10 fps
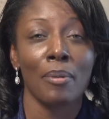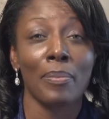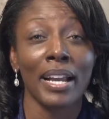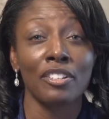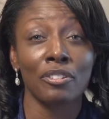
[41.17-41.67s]

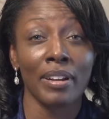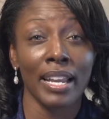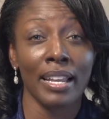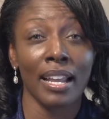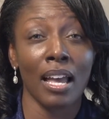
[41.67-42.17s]
By
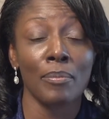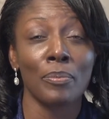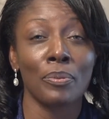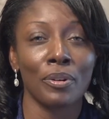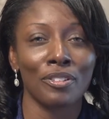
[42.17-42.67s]
trade, I'm a
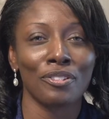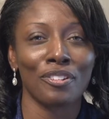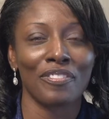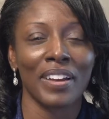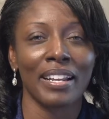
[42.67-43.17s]

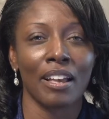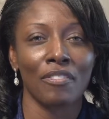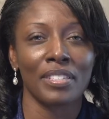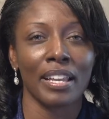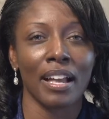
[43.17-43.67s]
board-certified health
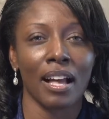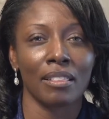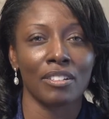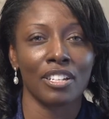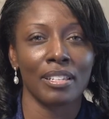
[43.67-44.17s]

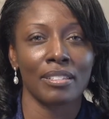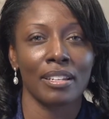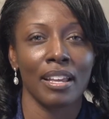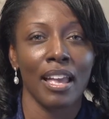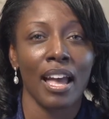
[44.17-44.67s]
psychologist.
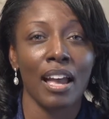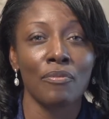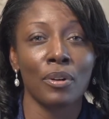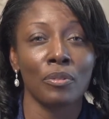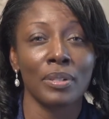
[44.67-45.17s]
I've
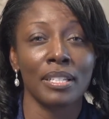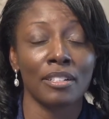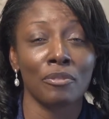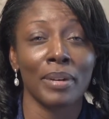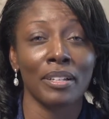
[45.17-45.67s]
worked with
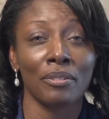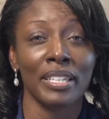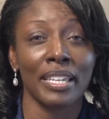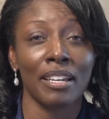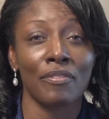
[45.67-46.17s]
Dr. Michael
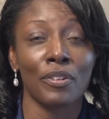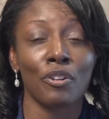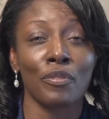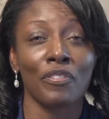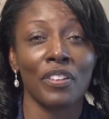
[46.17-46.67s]
Kia for
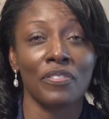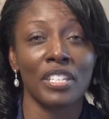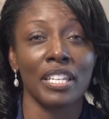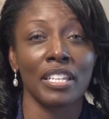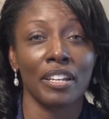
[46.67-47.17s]
over
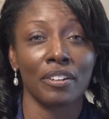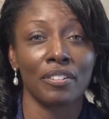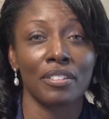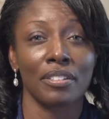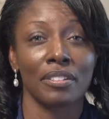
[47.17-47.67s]
15
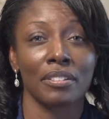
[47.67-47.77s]
years.